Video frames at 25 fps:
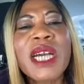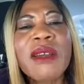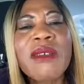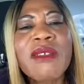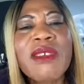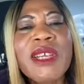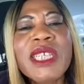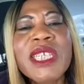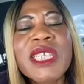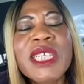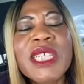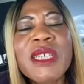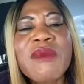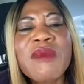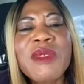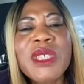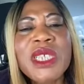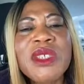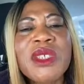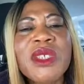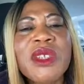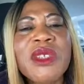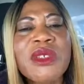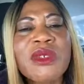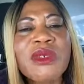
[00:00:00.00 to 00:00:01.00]
and receive
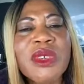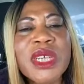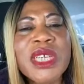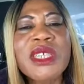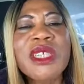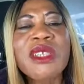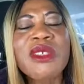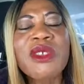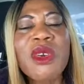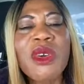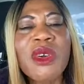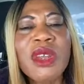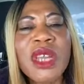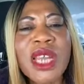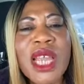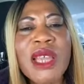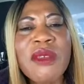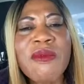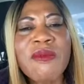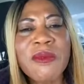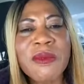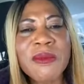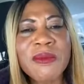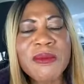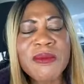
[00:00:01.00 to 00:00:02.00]
Jesus Christ in your
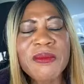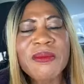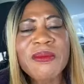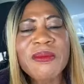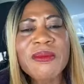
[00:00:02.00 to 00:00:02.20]
life,